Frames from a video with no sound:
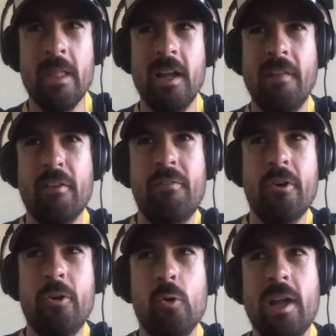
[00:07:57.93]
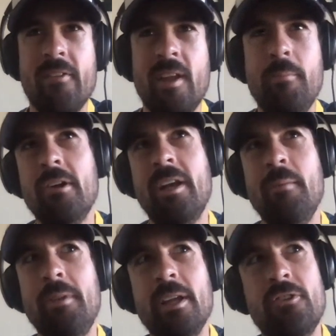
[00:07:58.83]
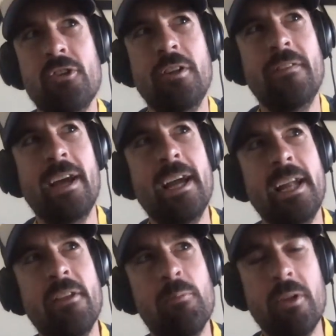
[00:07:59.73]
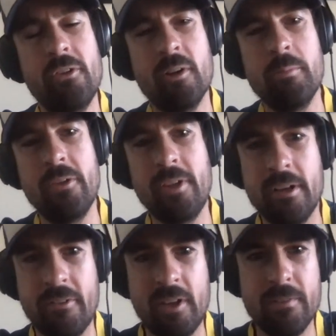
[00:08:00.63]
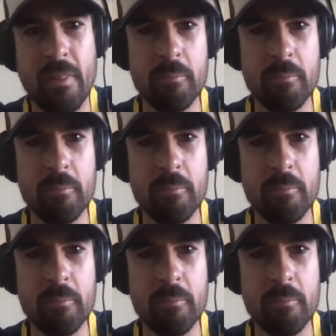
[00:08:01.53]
and the food hall gets emptier and emptier during the day and gets busier and busier at seven in